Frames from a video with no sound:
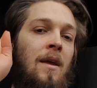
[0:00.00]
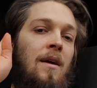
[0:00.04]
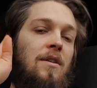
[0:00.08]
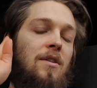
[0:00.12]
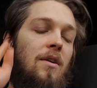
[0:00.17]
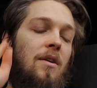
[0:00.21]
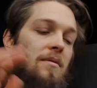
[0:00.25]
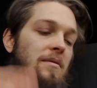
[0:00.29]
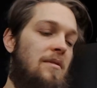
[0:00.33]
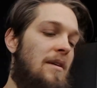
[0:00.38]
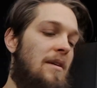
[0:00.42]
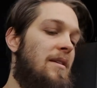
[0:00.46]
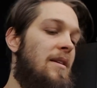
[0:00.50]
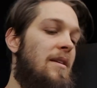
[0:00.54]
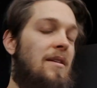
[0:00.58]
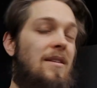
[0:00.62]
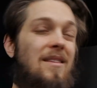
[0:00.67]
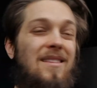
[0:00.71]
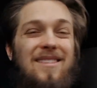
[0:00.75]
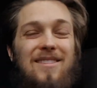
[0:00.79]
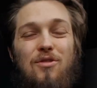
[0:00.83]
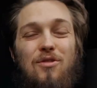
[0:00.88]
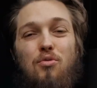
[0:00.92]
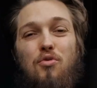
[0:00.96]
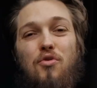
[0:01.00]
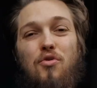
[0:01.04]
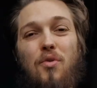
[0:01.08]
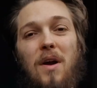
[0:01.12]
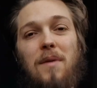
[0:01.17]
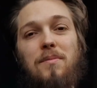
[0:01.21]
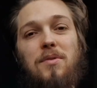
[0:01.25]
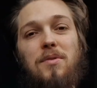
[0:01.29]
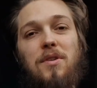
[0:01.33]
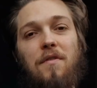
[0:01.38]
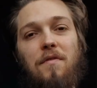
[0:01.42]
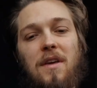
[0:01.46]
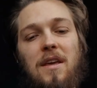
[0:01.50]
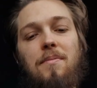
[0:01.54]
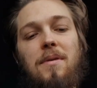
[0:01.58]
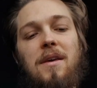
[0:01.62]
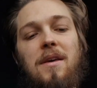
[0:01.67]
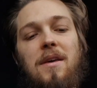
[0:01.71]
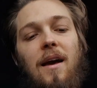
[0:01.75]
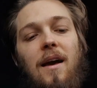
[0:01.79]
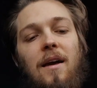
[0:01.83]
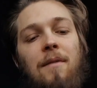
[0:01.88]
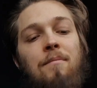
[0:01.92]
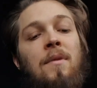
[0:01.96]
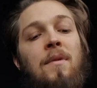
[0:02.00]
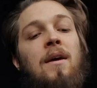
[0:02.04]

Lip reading: So this is 2 grams of EPA.